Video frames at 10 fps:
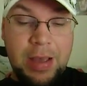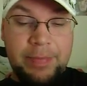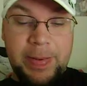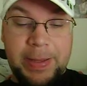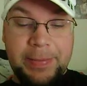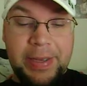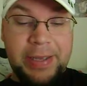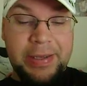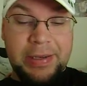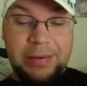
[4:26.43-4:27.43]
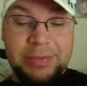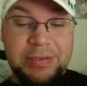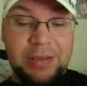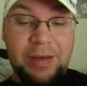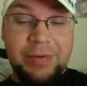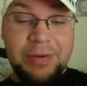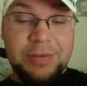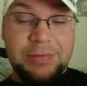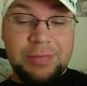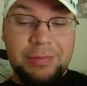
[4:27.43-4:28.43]
But, man,
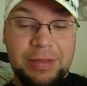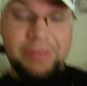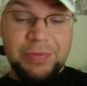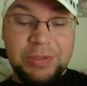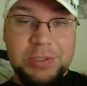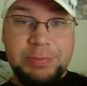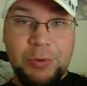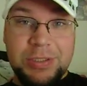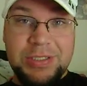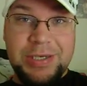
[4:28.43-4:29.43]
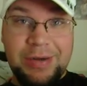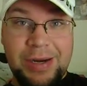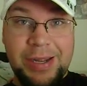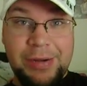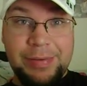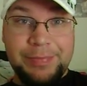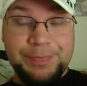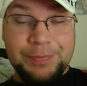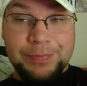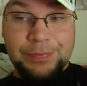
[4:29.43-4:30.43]
I'm loving the sports scene right now.
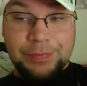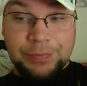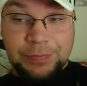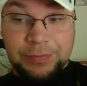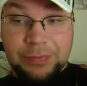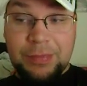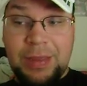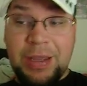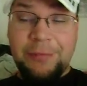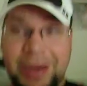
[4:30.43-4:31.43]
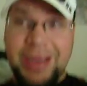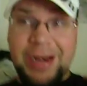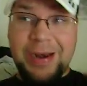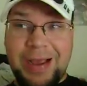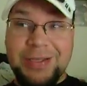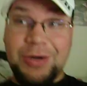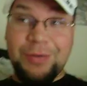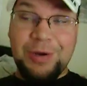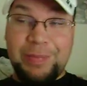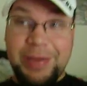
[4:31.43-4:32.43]
If I can get into NASCAR a
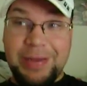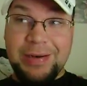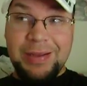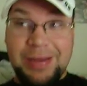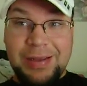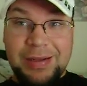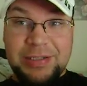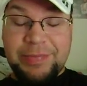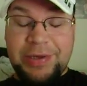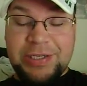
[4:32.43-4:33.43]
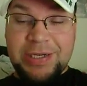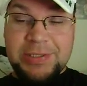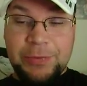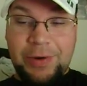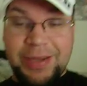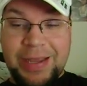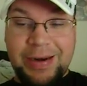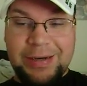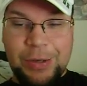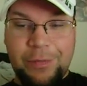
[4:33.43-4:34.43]
little bit, Jimmy Johnson won again
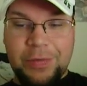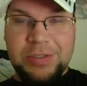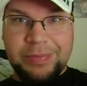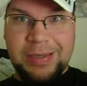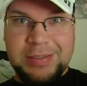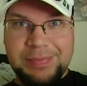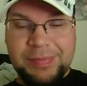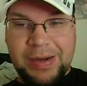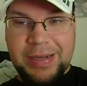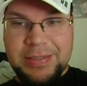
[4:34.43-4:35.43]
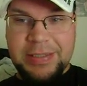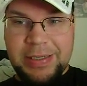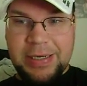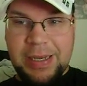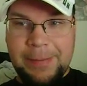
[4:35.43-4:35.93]
at Dover, surprise, surprise, and,